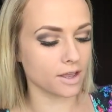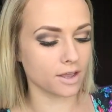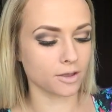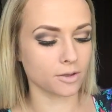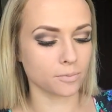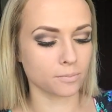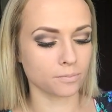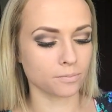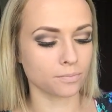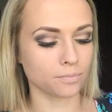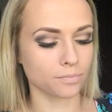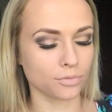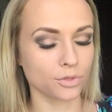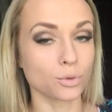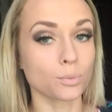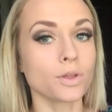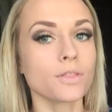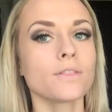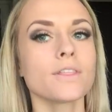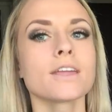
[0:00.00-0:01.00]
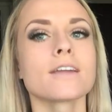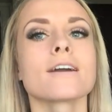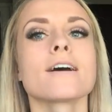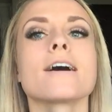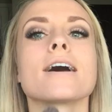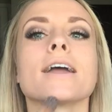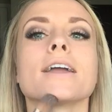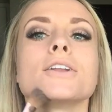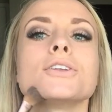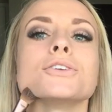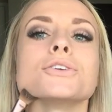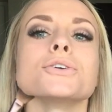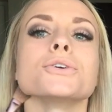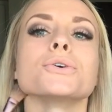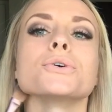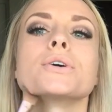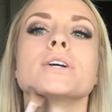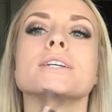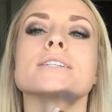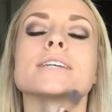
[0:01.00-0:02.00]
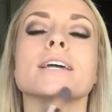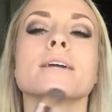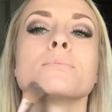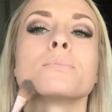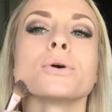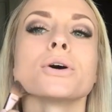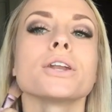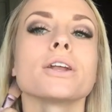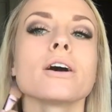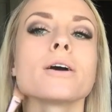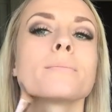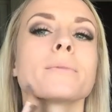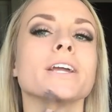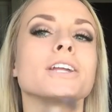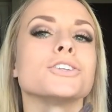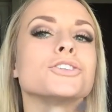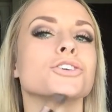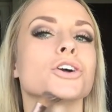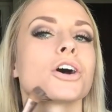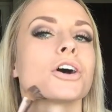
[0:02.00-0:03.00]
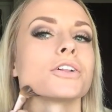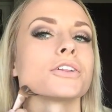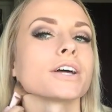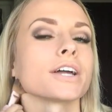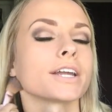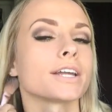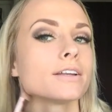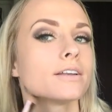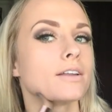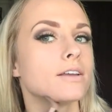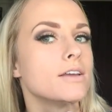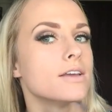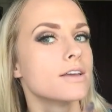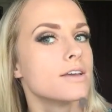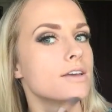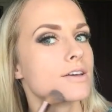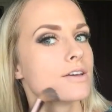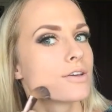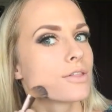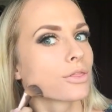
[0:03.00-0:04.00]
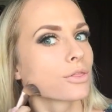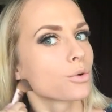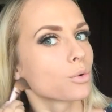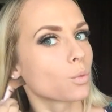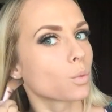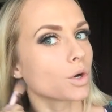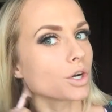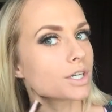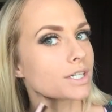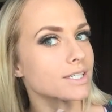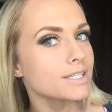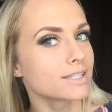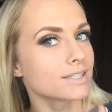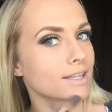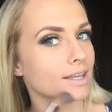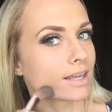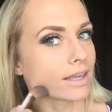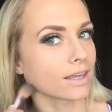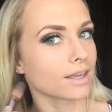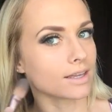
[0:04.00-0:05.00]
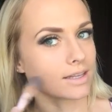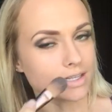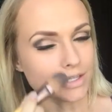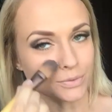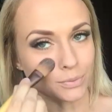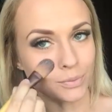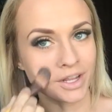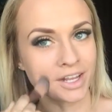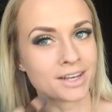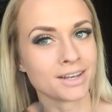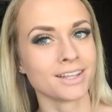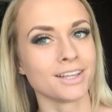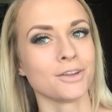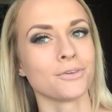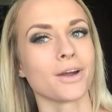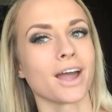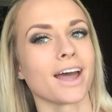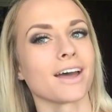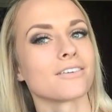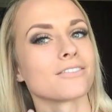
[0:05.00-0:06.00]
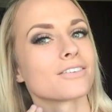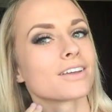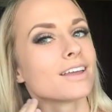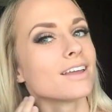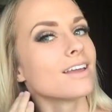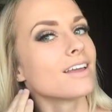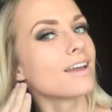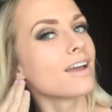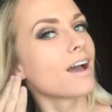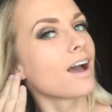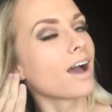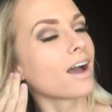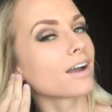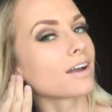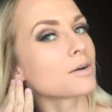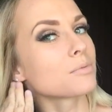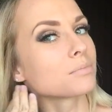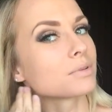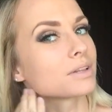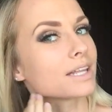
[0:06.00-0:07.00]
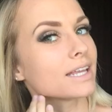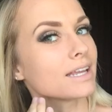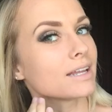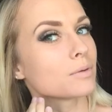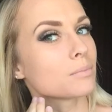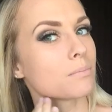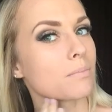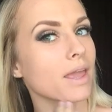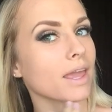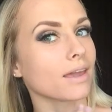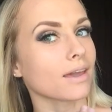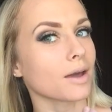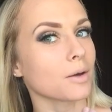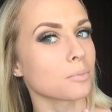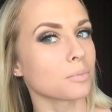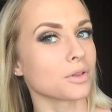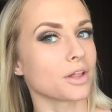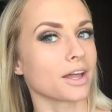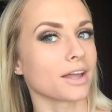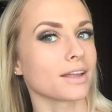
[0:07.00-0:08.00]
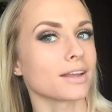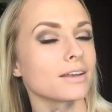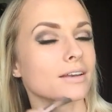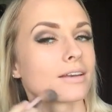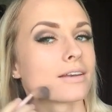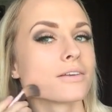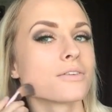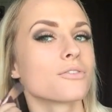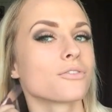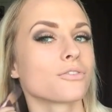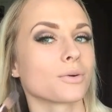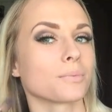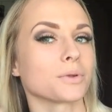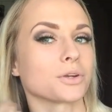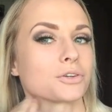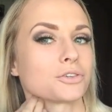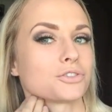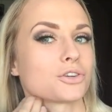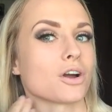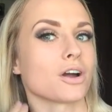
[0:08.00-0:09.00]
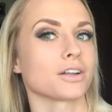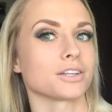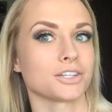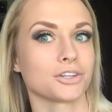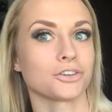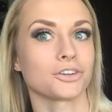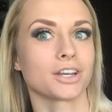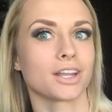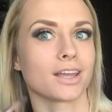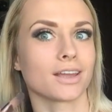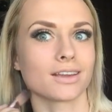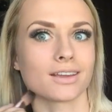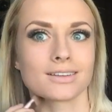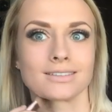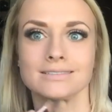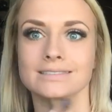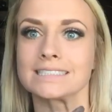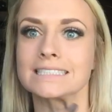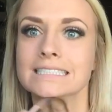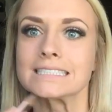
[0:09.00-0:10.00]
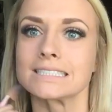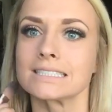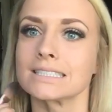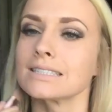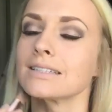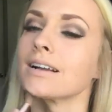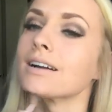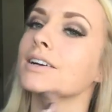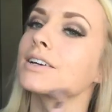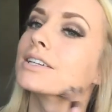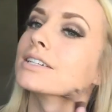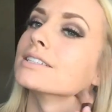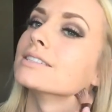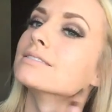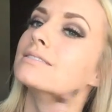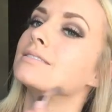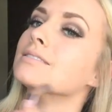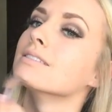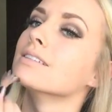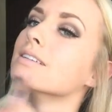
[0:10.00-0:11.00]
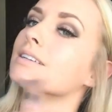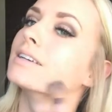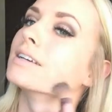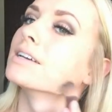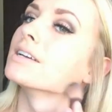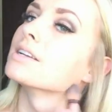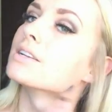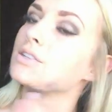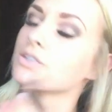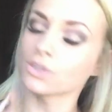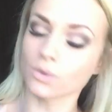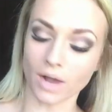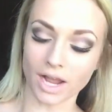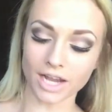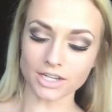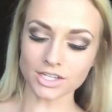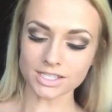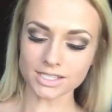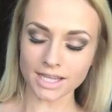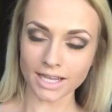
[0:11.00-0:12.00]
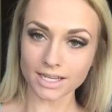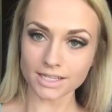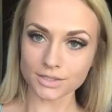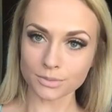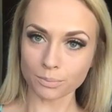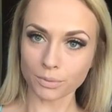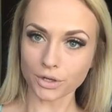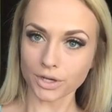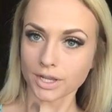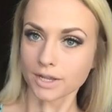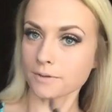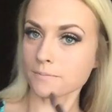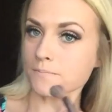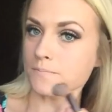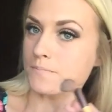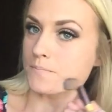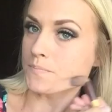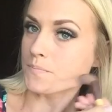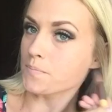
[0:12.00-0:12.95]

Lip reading: And the one thing I do is I put it on my jawline. The worst thing is when you have a complete makeup line from your jaw to your neck. It's not good. So I just like to put it